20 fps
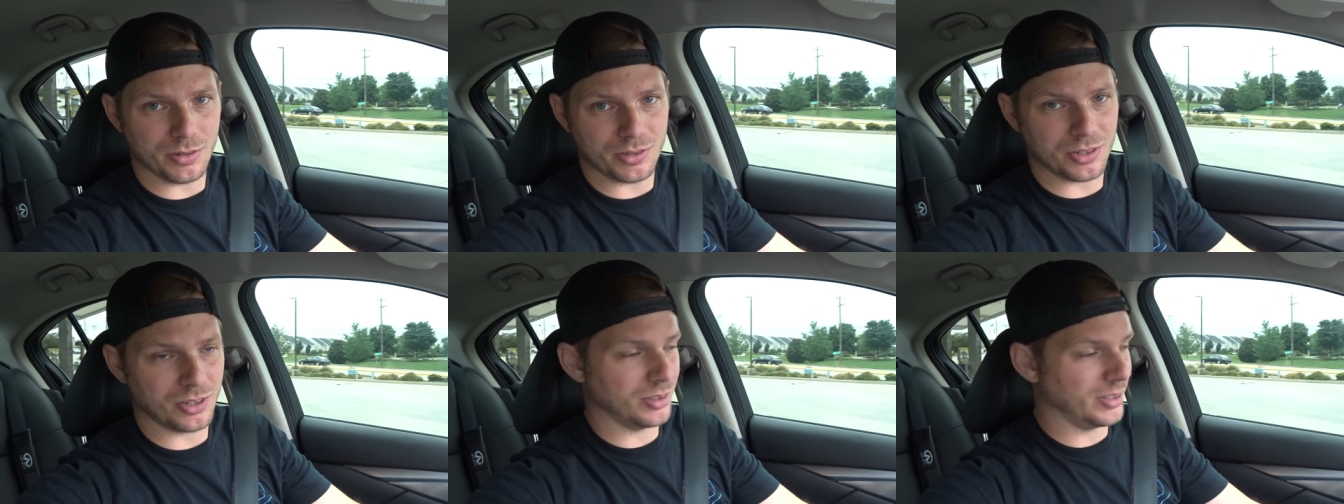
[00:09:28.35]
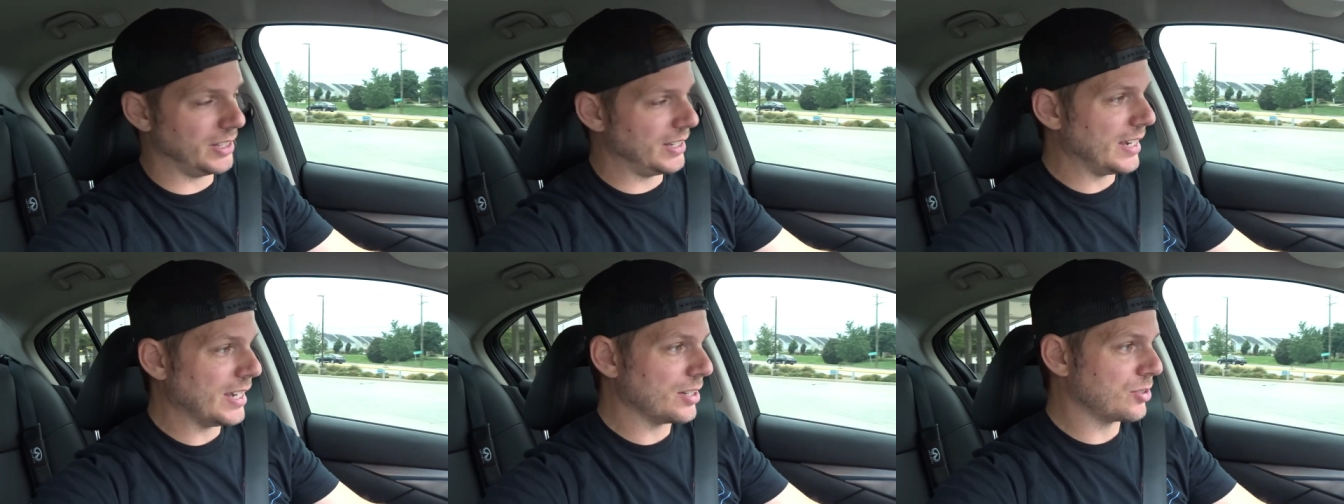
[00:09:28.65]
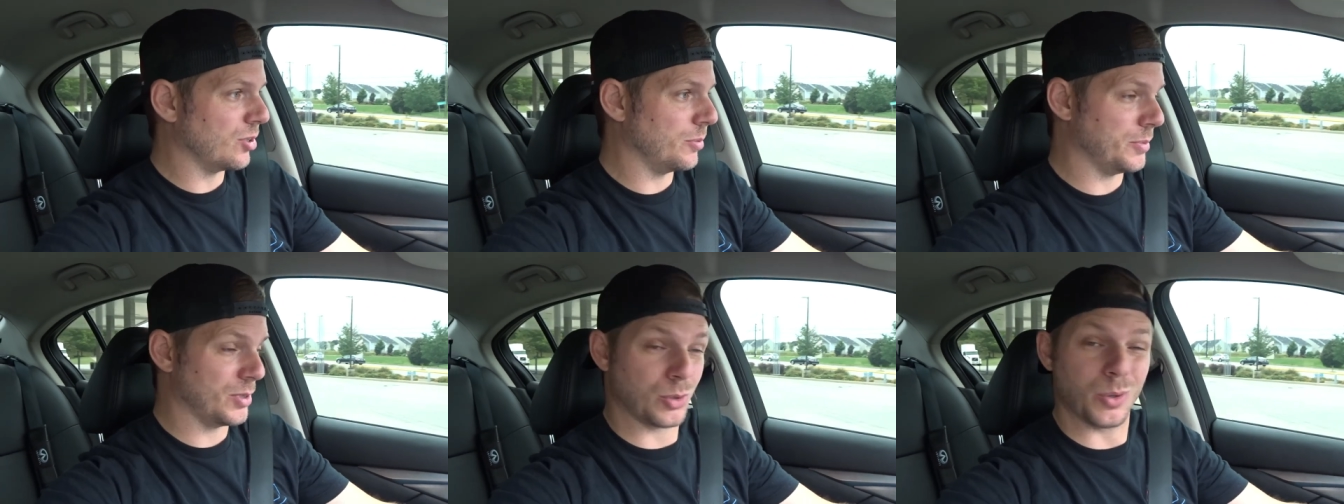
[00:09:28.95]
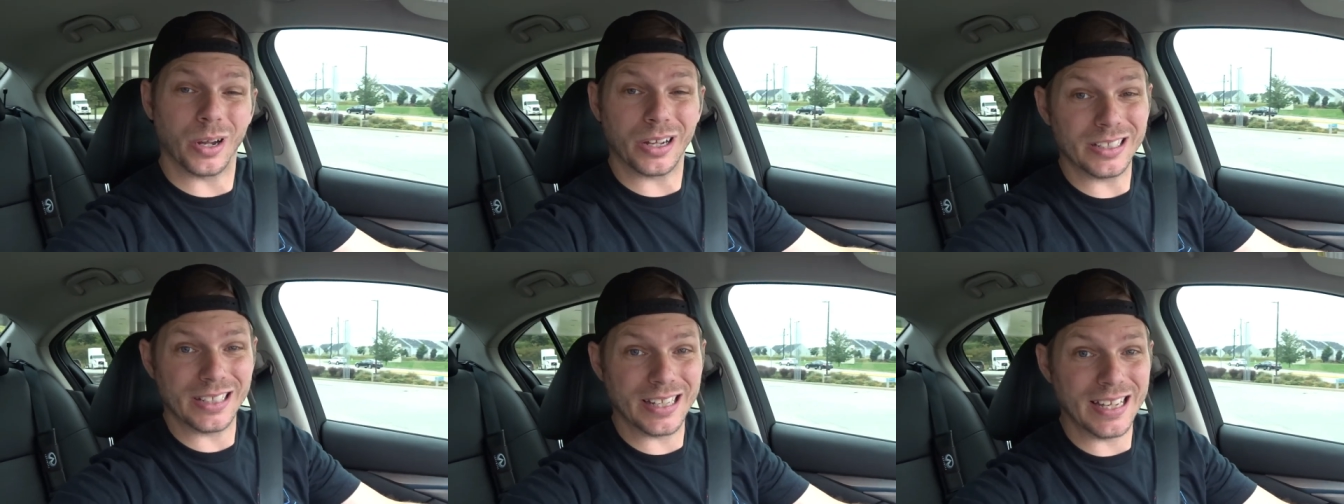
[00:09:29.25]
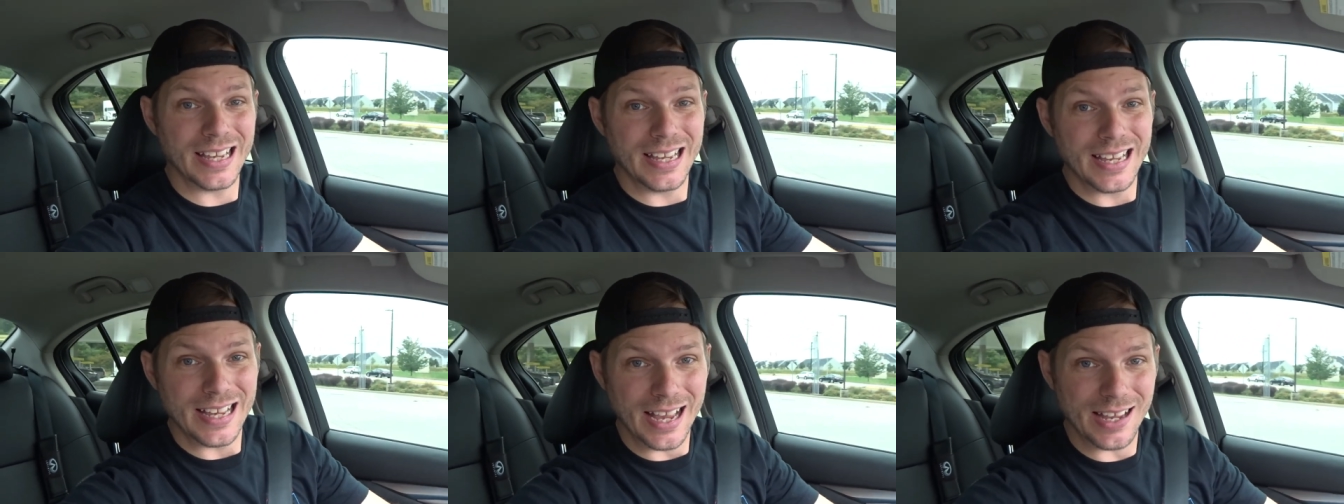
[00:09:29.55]
I'll certainly get to them as quickly
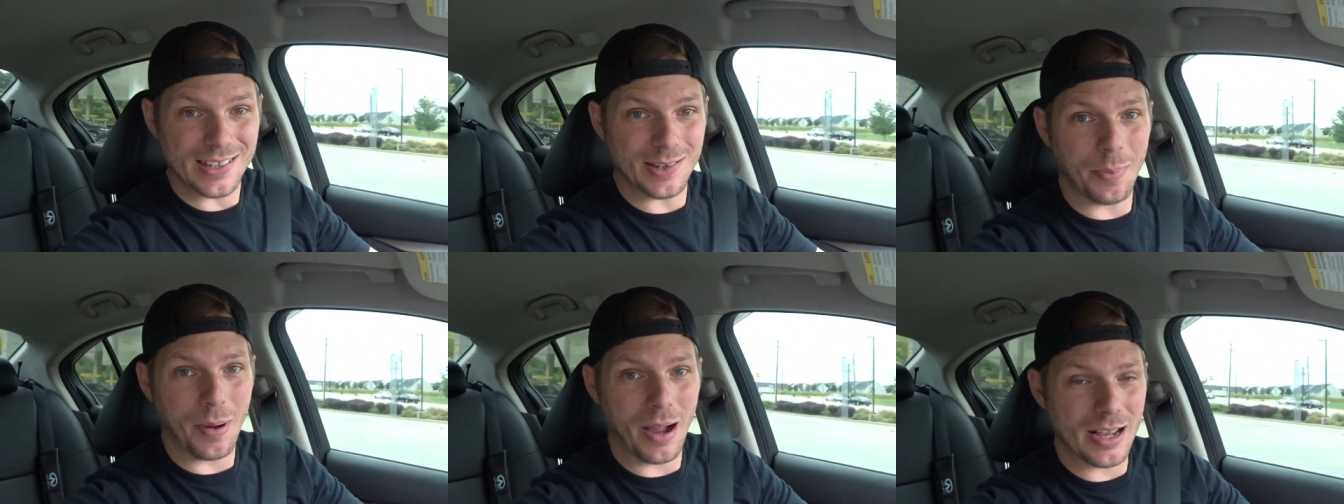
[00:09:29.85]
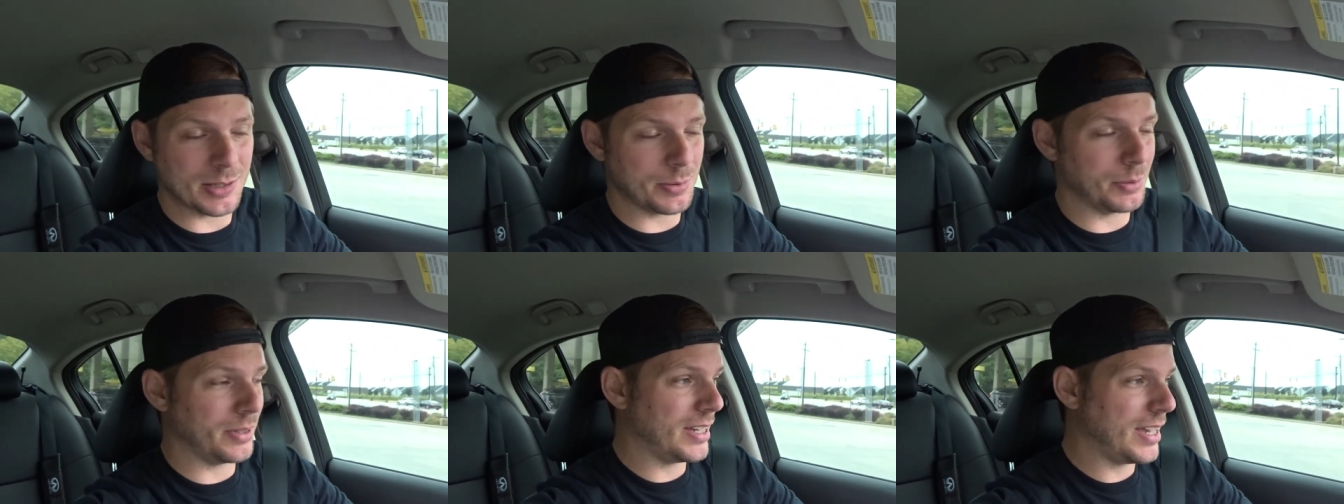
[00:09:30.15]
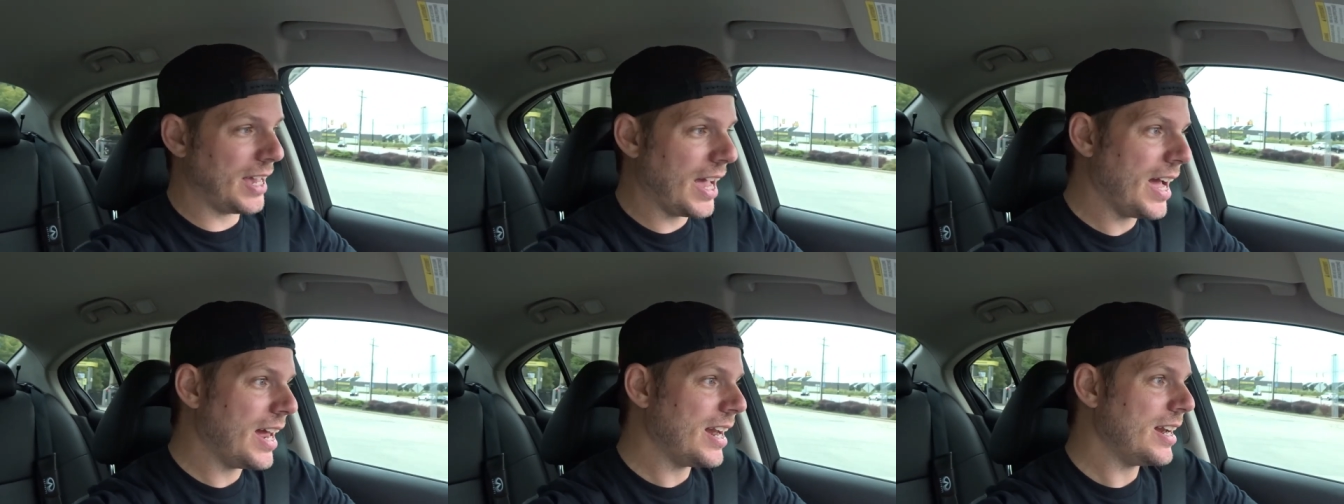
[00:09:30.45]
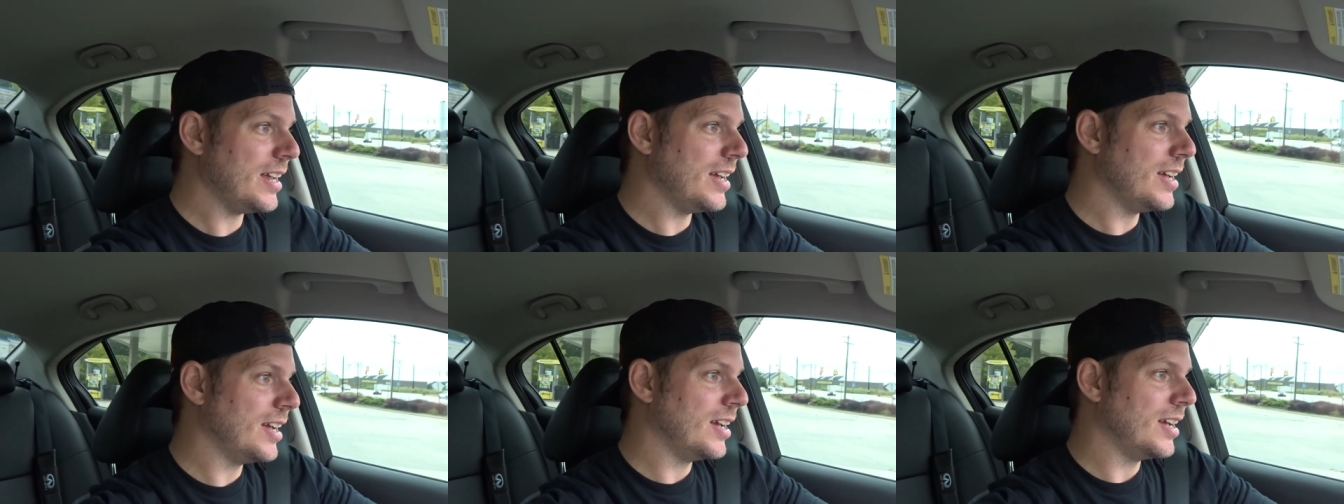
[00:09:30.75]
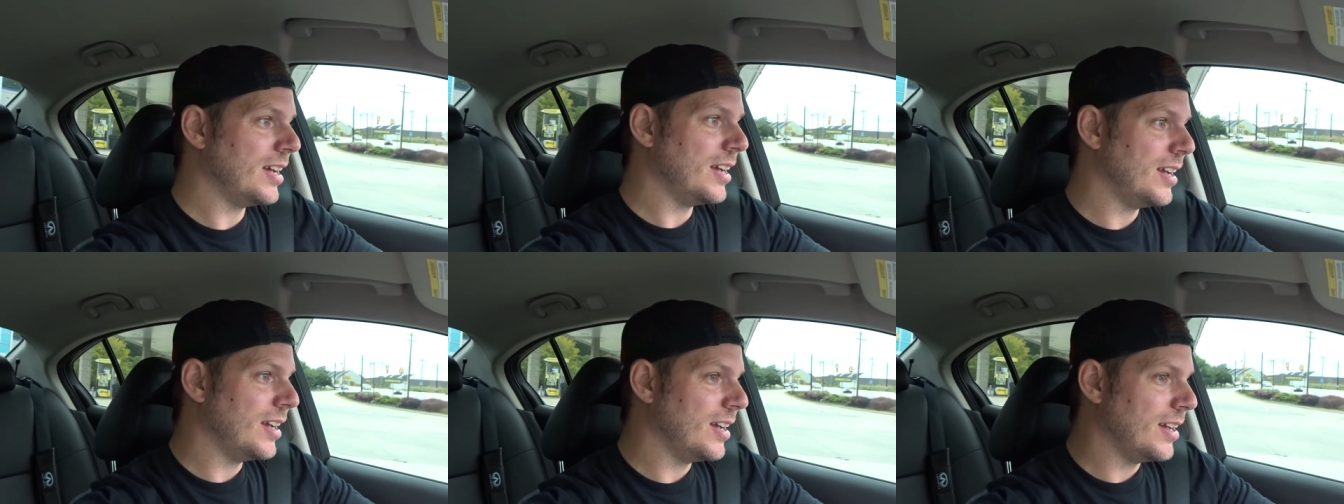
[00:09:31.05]
as I possibly can.
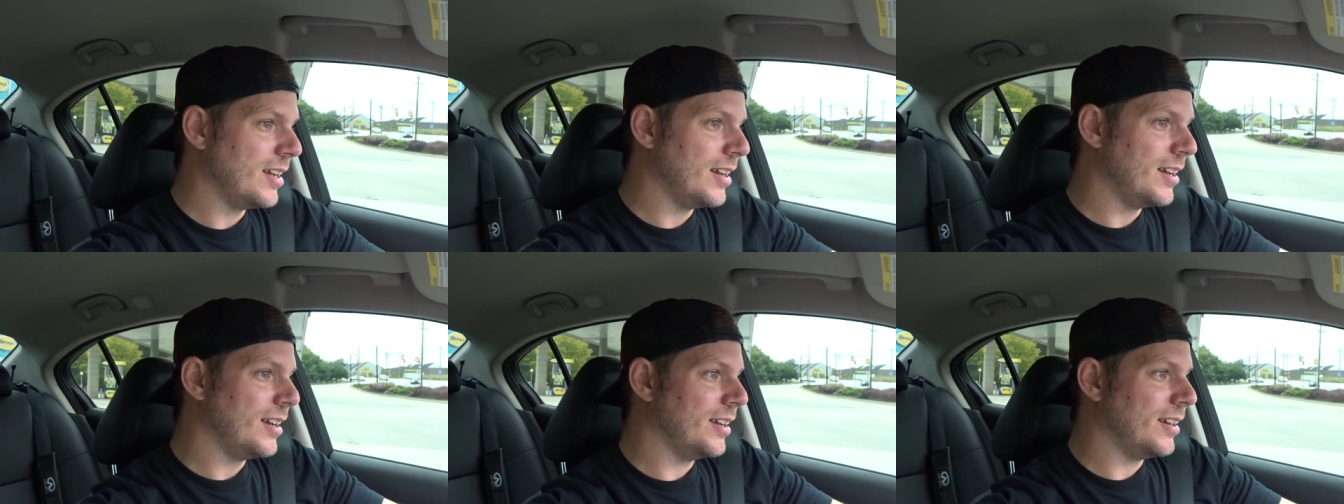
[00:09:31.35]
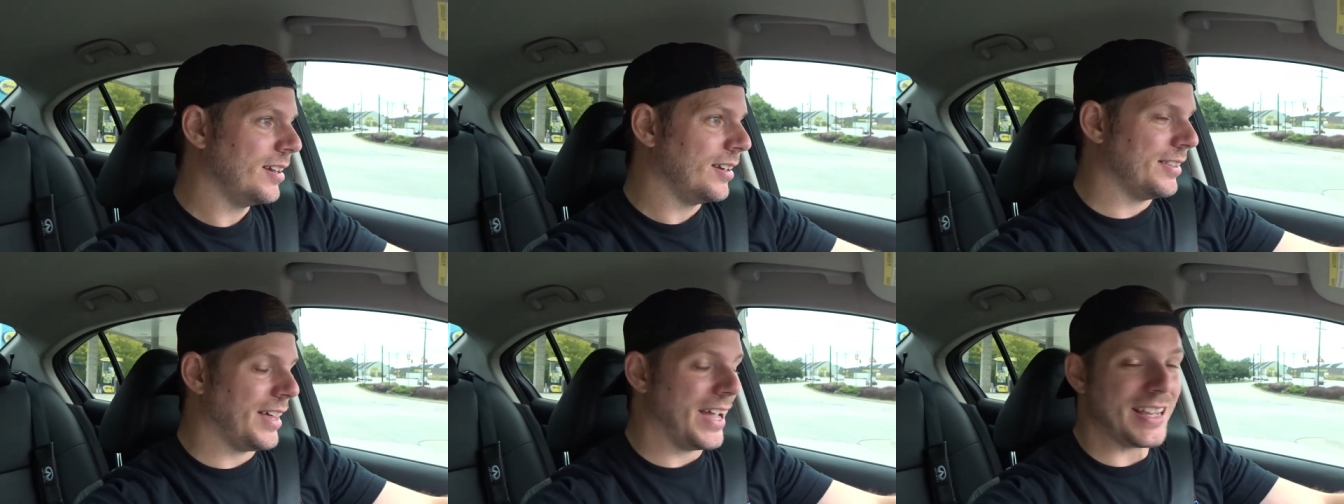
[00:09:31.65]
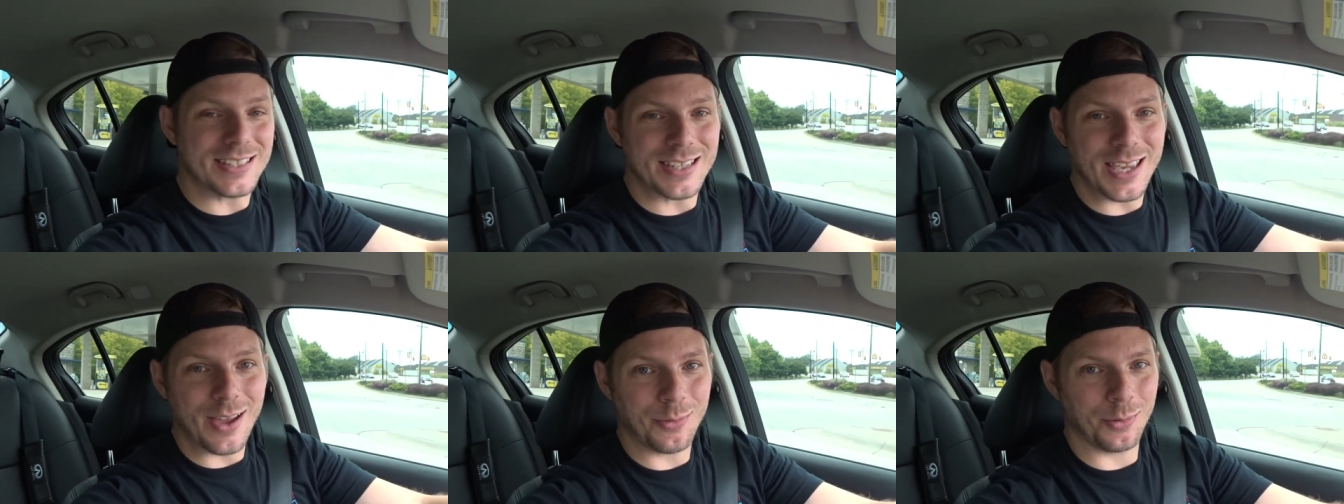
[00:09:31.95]
Thanks again